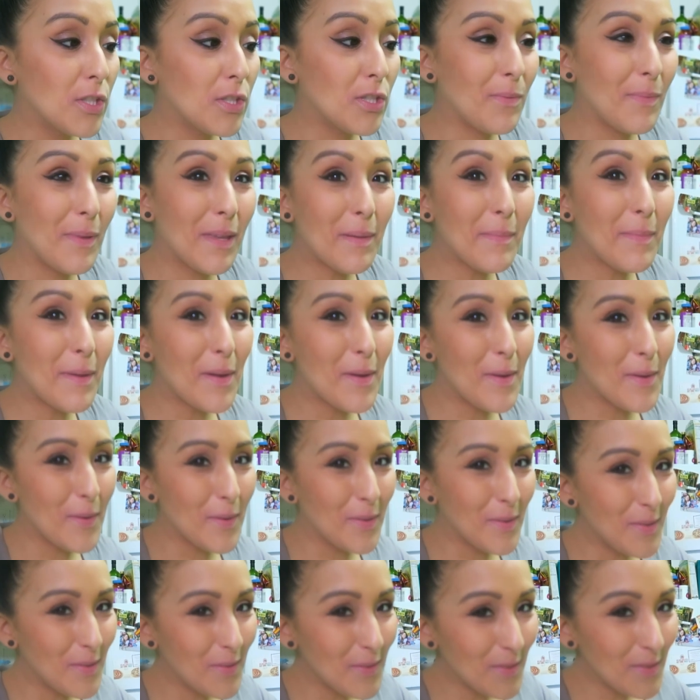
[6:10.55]
So I'm making my
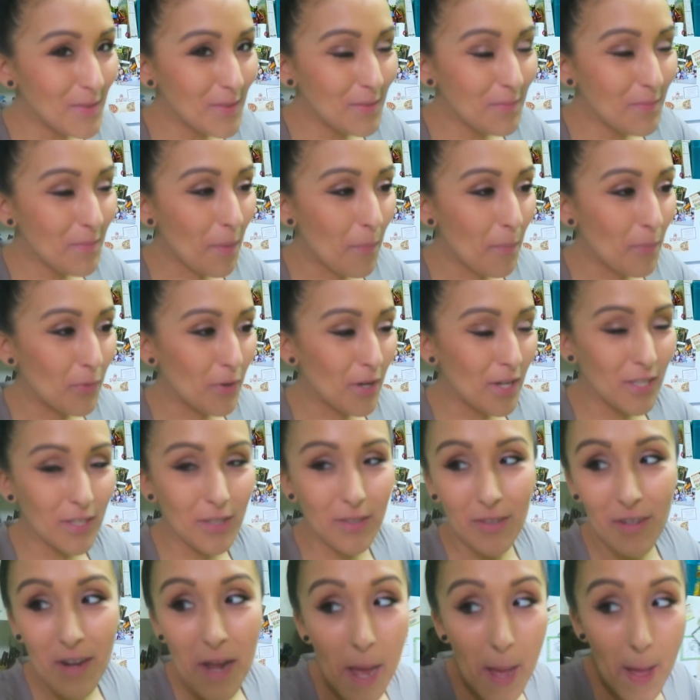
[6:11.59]
own
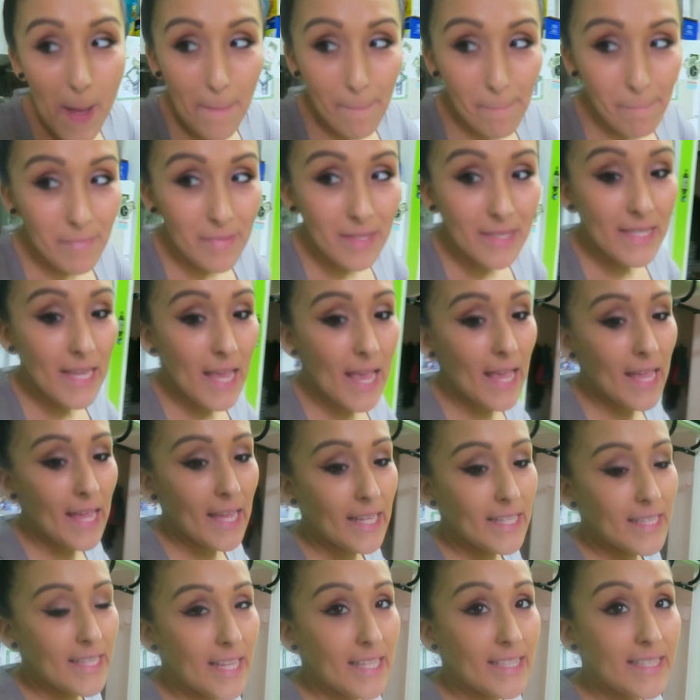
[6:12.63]
breadcrumbs
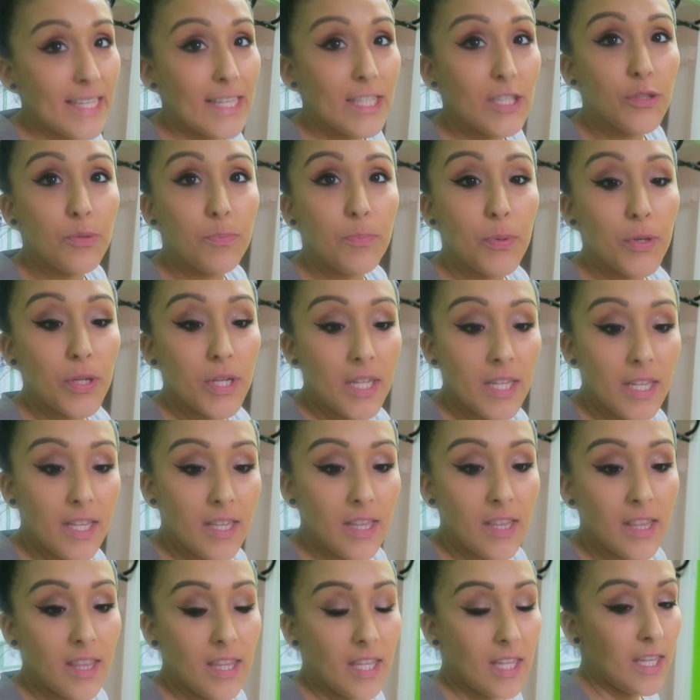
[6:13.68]
and they say to put it
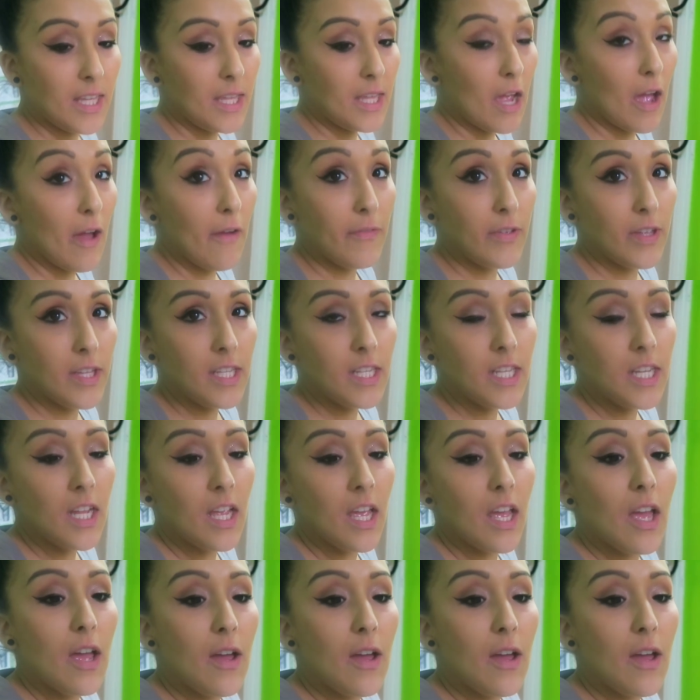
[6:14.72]
in the oven